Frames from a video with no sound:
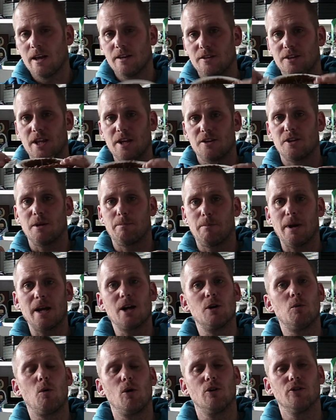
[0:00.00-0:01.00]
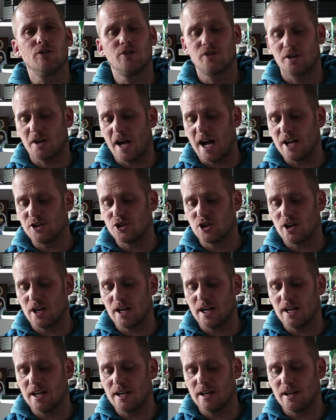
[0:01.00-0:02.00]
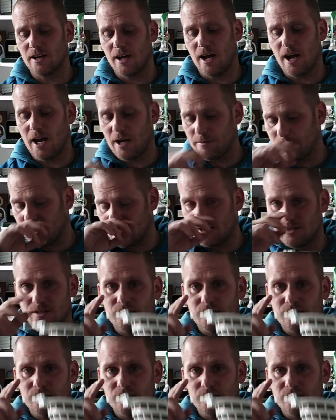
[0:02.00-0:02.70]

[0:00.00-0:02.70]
the, the bigger ones actually and you